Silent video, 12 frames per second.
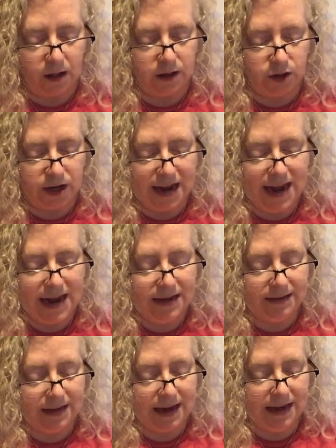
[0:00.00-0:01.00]
If
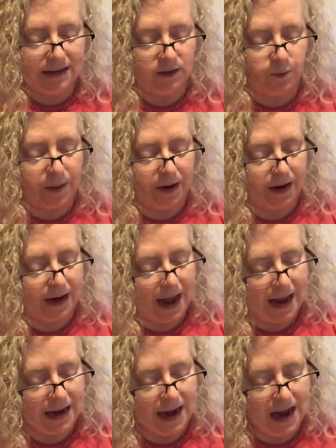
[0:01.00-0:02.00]
self-knowledge
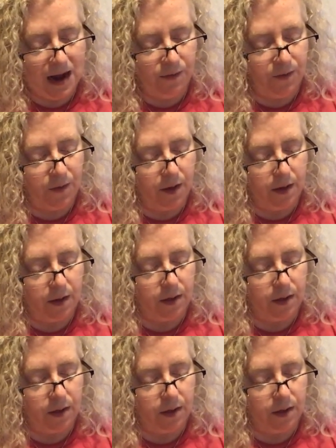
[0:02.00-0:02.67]
is in spirit,